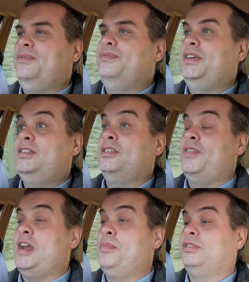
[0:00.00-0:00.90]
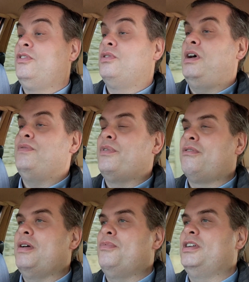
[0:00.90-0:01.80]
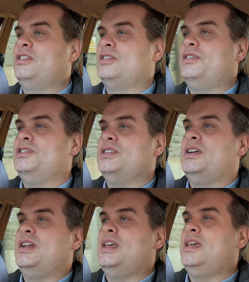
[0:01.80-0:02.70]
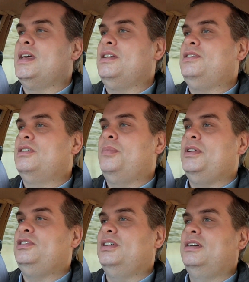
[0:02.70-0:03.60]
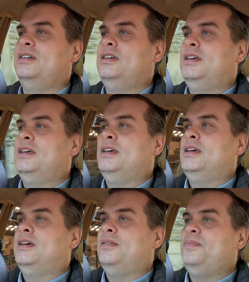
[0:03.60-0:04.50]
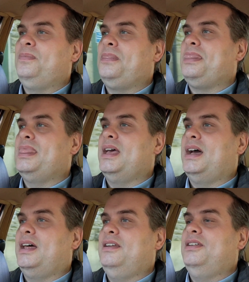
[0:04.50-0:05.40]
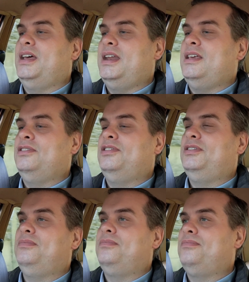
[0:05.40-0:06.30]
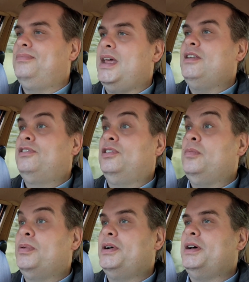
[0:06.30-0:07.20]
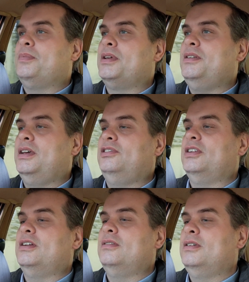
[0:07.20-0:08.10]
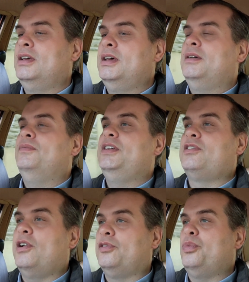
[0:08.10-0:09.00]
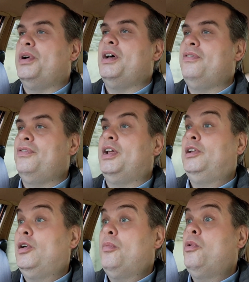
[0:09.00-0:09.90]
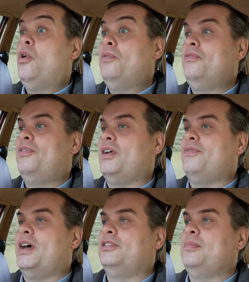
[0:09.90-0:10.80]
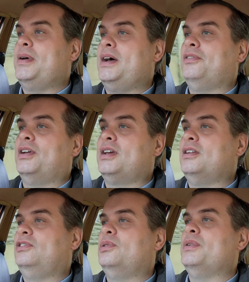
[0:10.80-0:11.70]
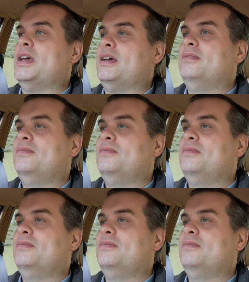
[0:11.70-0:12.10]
This is available to drive at the Great British Car Journey in Derbyshire, and it is in superb condition. This car's worth a lot more than five thousand pounds, I can assure you.